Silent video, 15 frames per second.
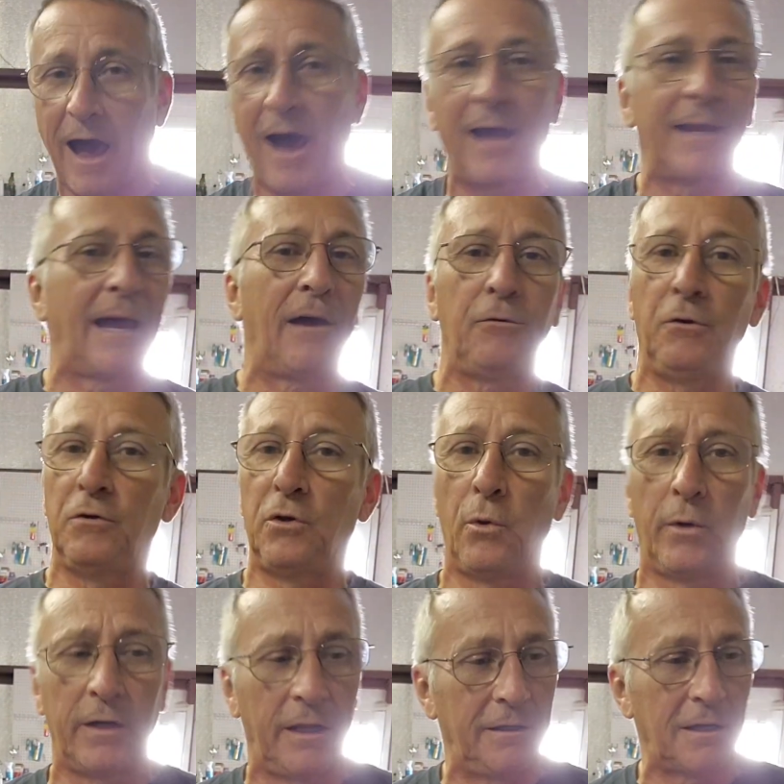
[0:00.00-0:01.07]
Hi, how you
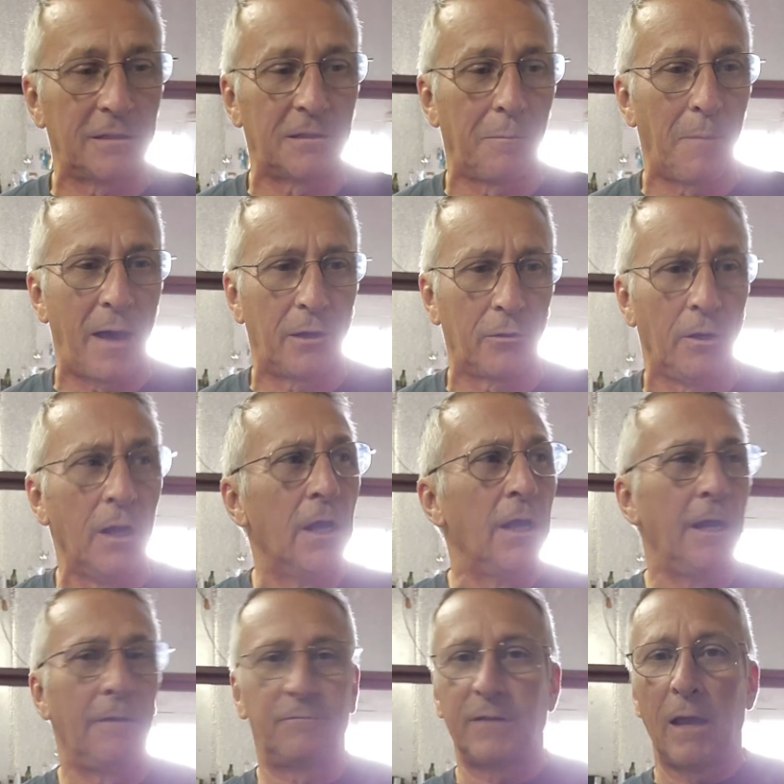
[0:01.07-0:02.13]
doing? It doesn't matter
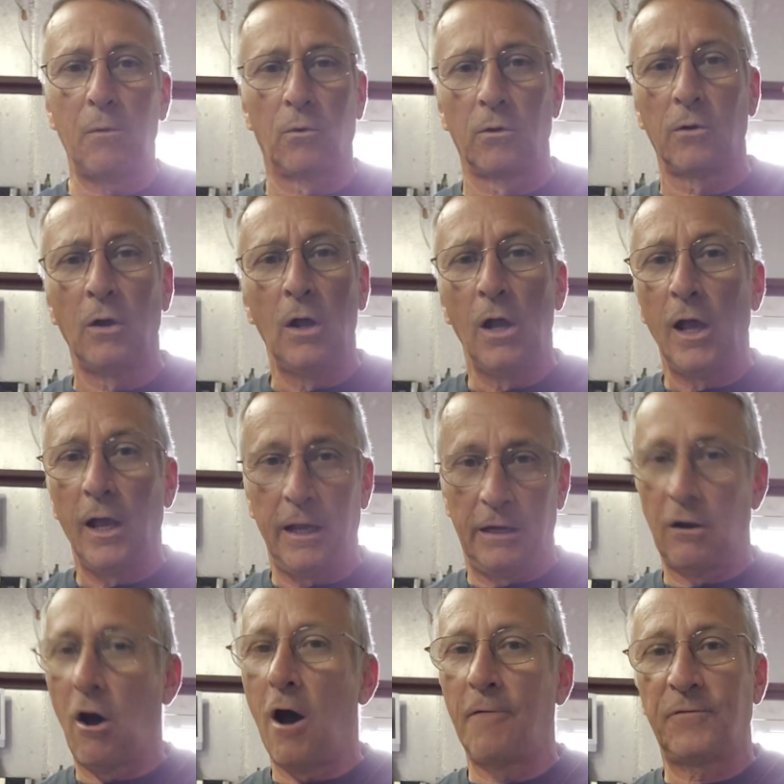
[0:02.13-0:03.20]
if they were
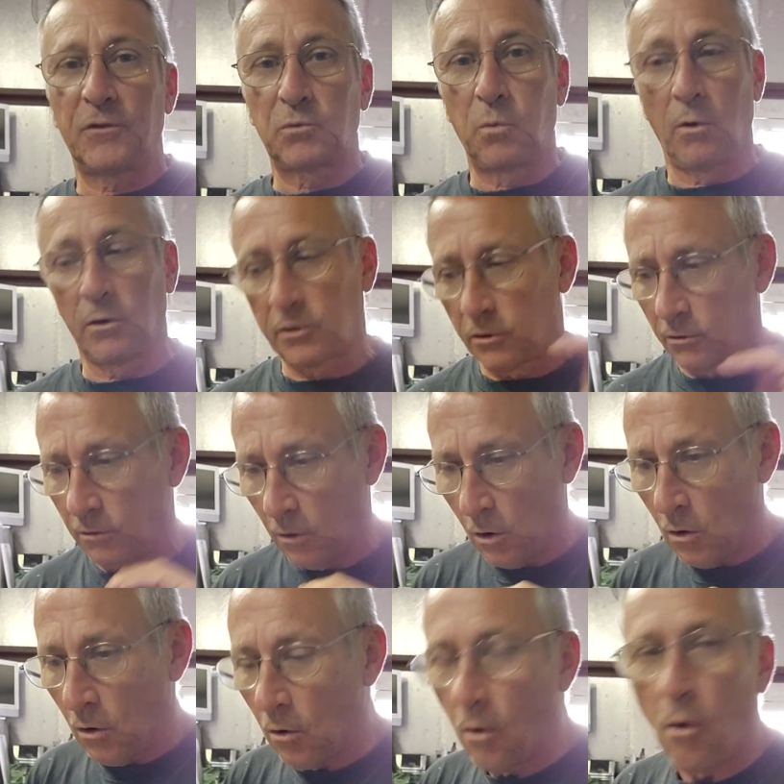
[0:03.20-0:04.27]
an office worker
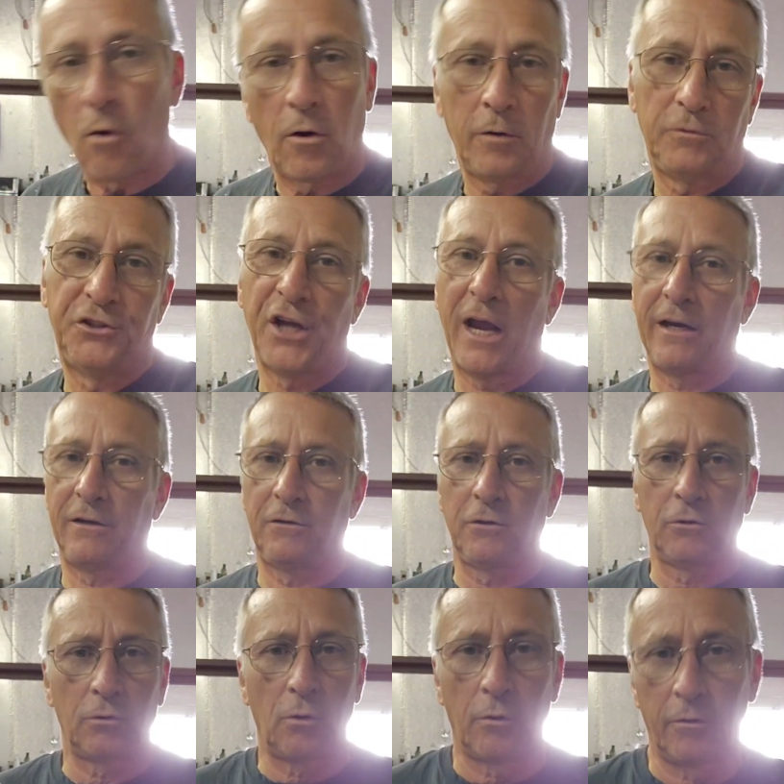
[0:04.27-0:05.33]
or a
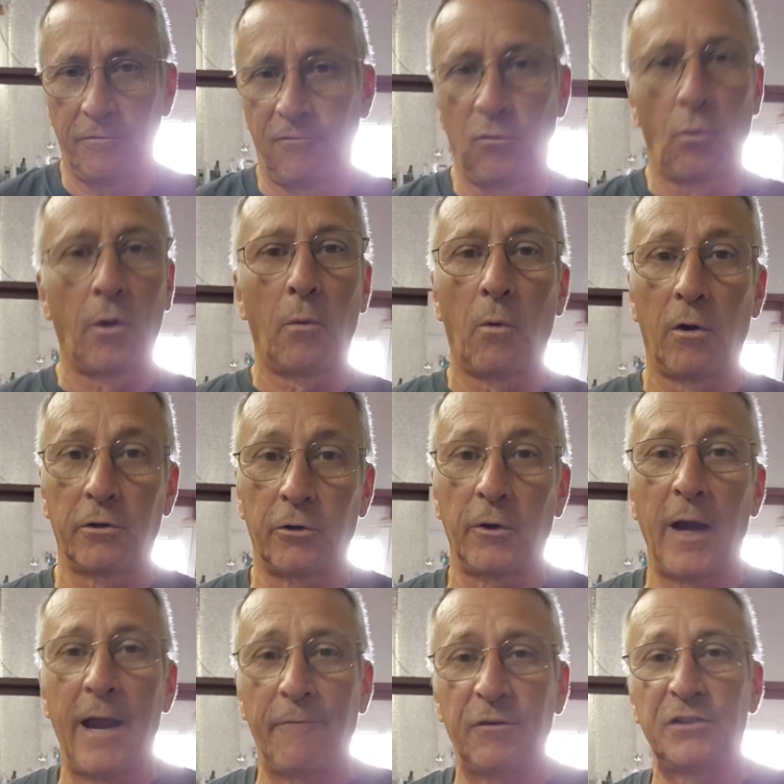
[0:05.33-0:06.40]
janitor or a floor
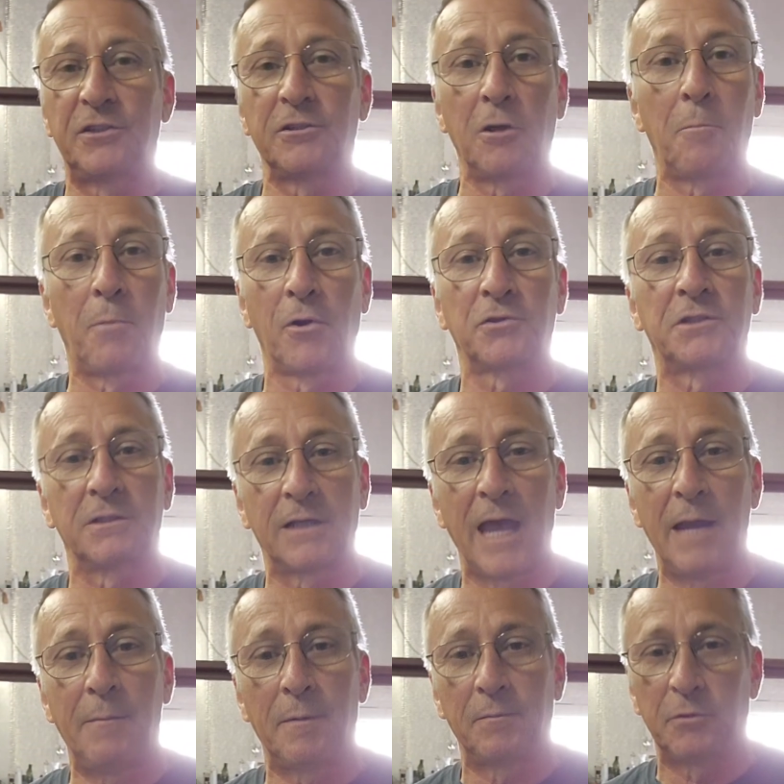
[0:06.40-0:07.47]
worker. Every single person
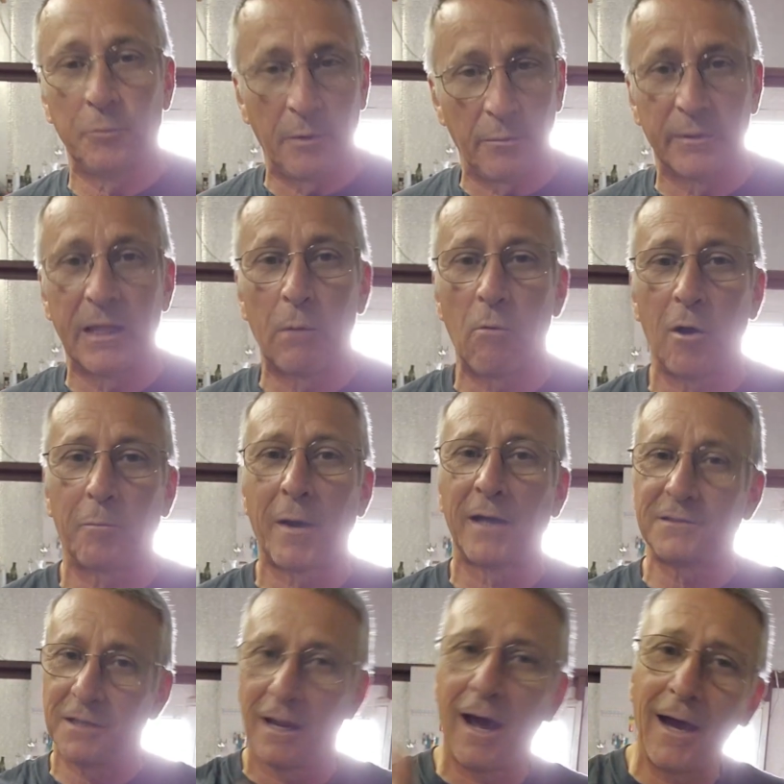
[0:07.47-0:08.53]
came up to me when they walked
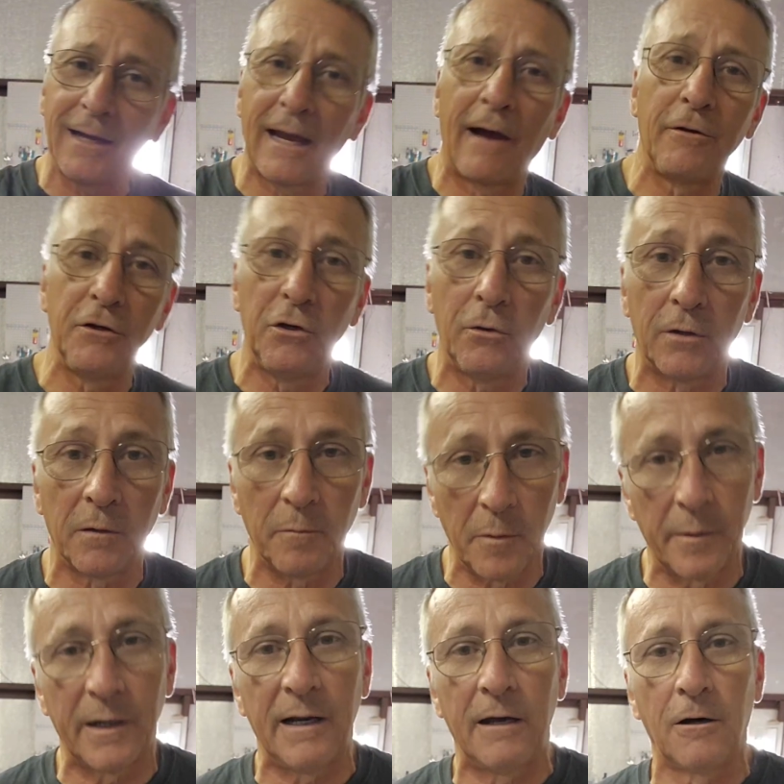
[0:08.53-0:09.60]
by and said, hi, how you doing?
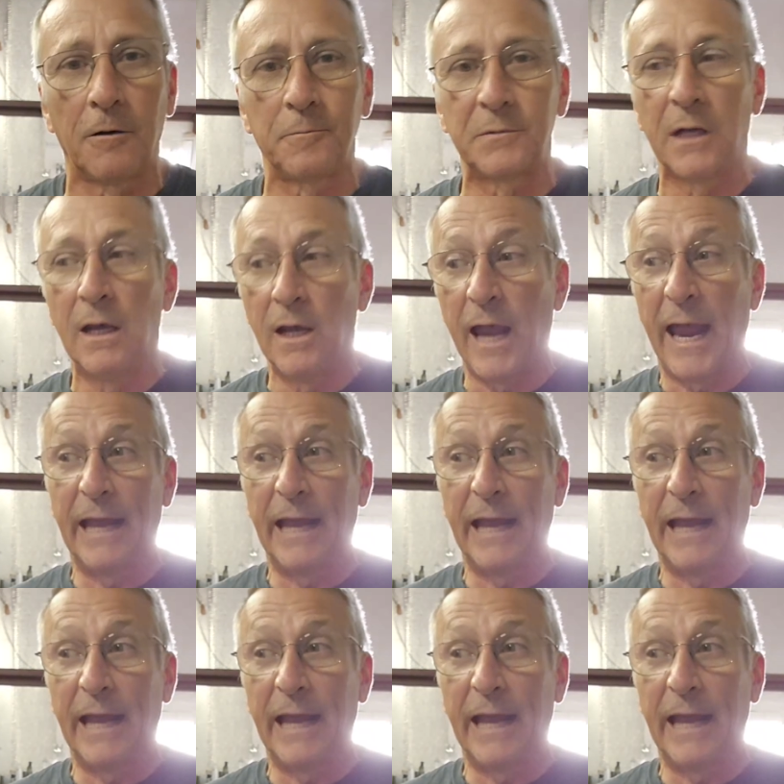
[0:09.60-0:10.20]
Have you been helped?